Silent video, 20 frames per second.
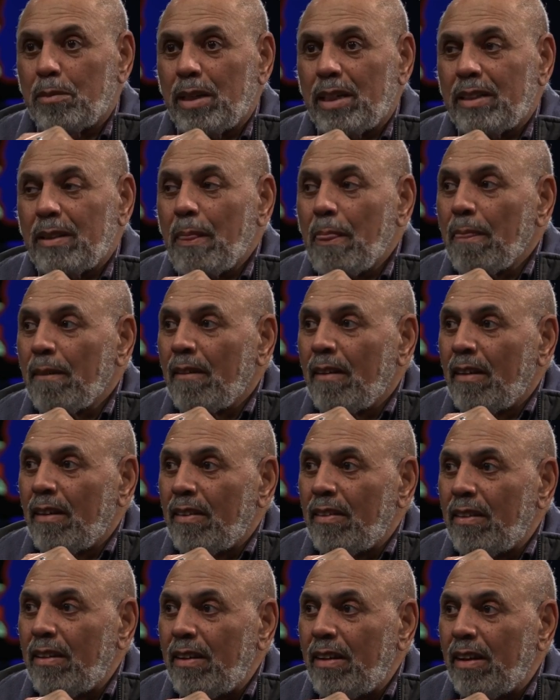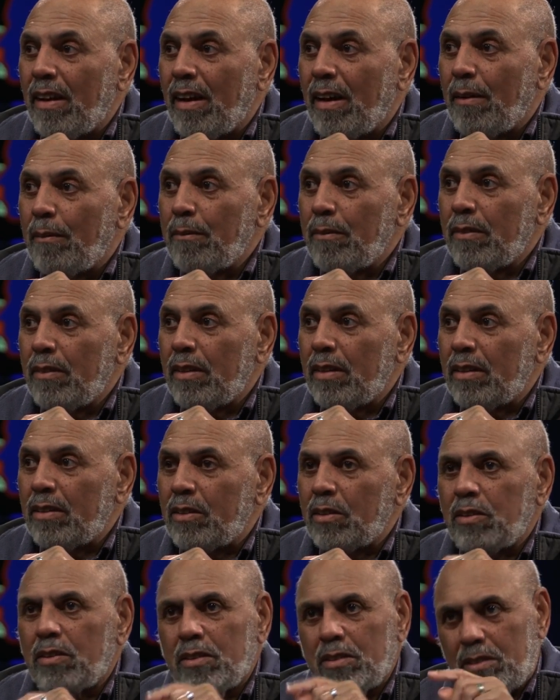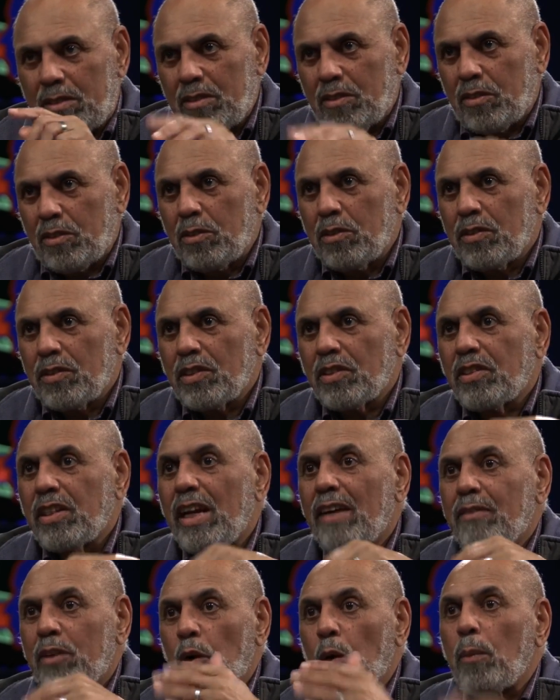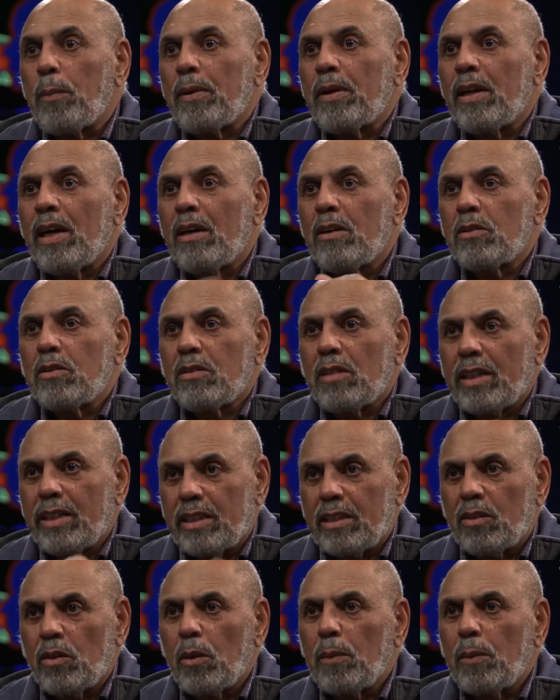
but does the university have an open house, like an